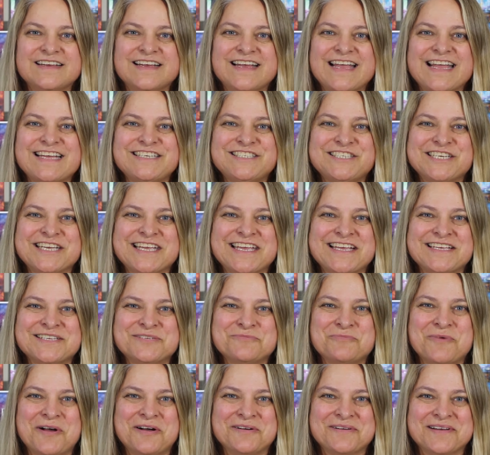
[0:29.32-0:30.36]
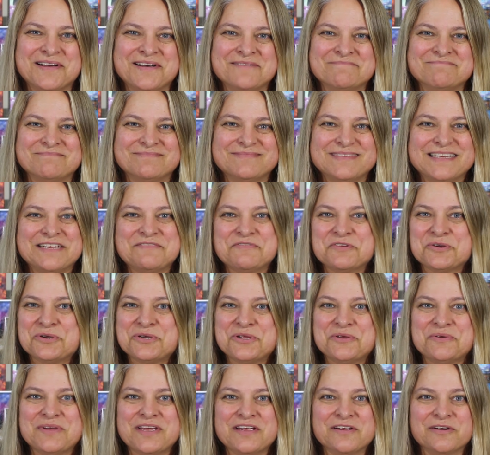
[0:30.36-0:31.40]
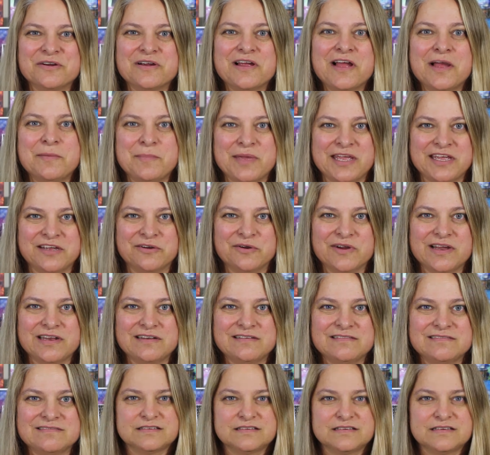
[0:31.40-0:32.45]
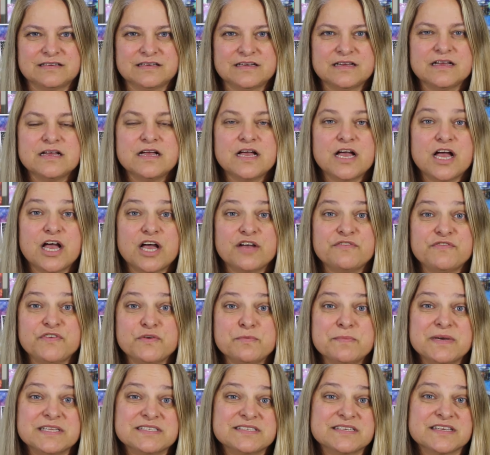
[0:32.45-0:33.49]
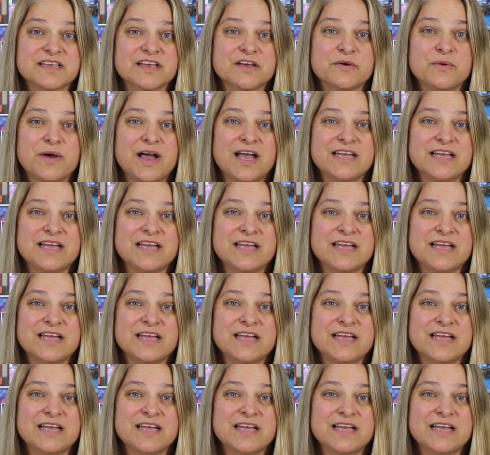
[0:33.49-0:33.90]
Hey chickies, welcome. If you're new here, I'm Ingrid. A few months ago,